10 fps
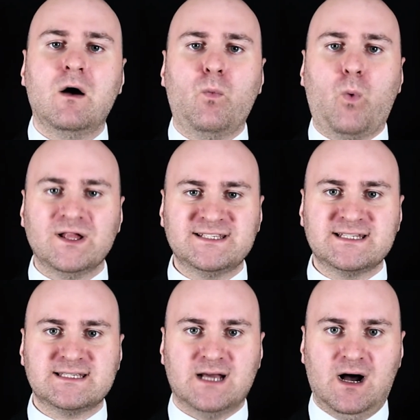Once
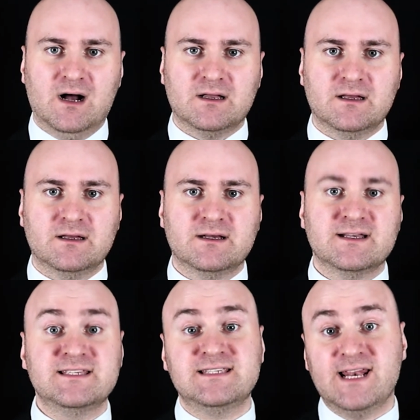it's dark,
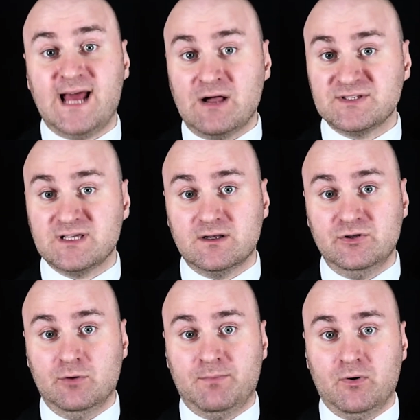set it outside on
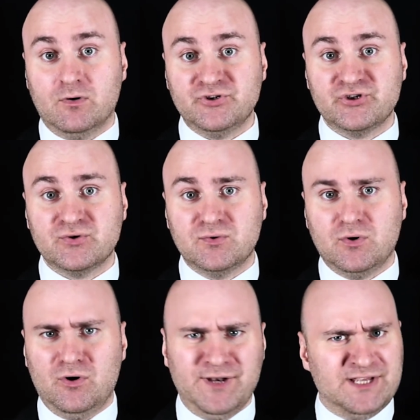your porch
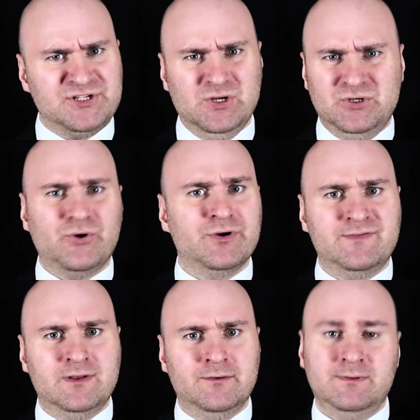or next to your door if
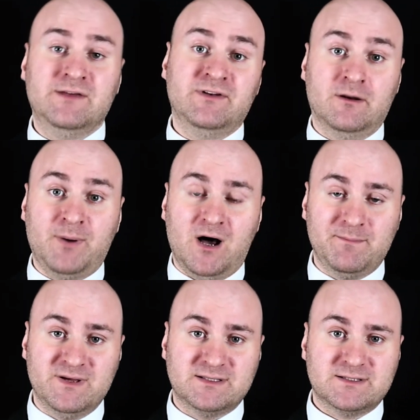you live in an
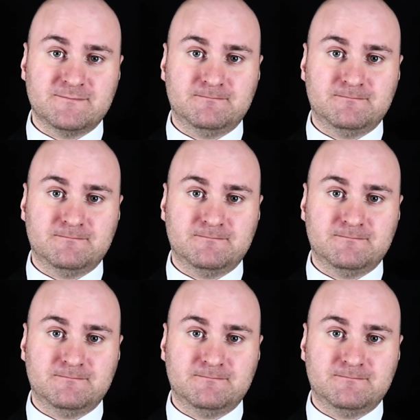apartment.